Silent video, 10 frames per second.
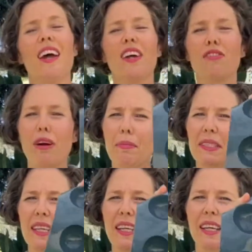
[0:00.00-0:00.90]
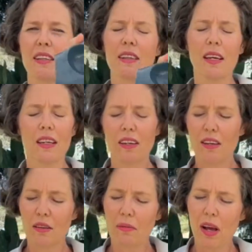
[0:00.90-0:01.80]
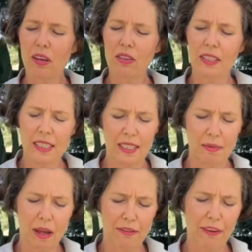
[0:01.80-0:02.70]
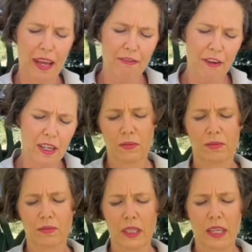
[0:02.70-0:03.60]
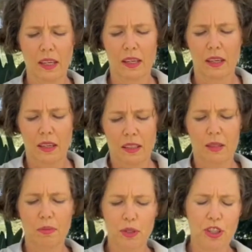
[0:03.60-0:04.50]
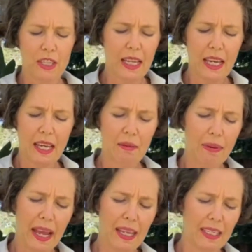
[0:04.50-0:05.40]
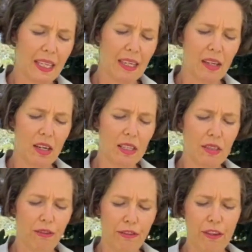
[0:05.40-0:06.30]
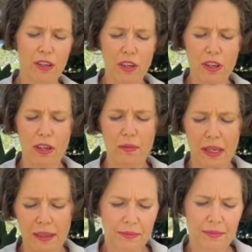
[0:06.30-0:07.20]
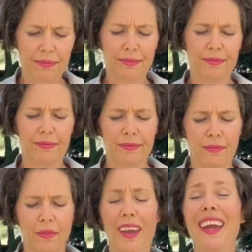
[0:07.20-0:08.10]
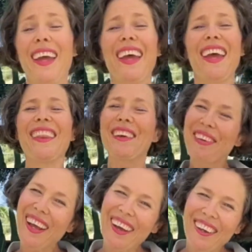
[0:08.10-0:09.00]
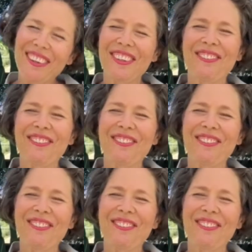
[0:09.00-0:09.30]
Grab your silicone mold, this is my favourite. Let's push it down, pack it down nice and firm. And there we go.